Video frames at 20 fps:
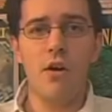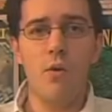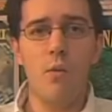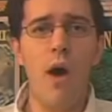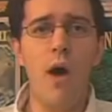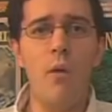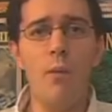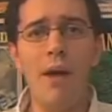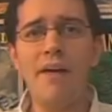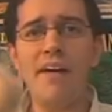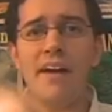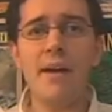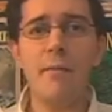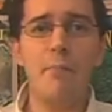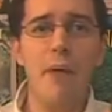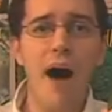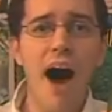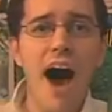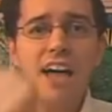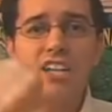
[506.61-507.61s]
while wearing
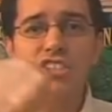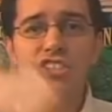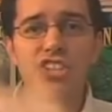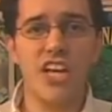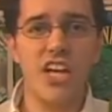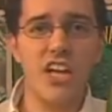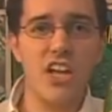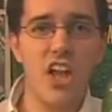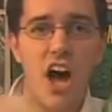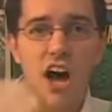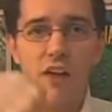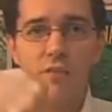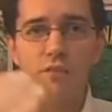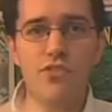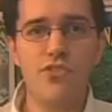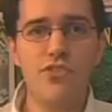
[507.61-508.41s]
boxing gloves.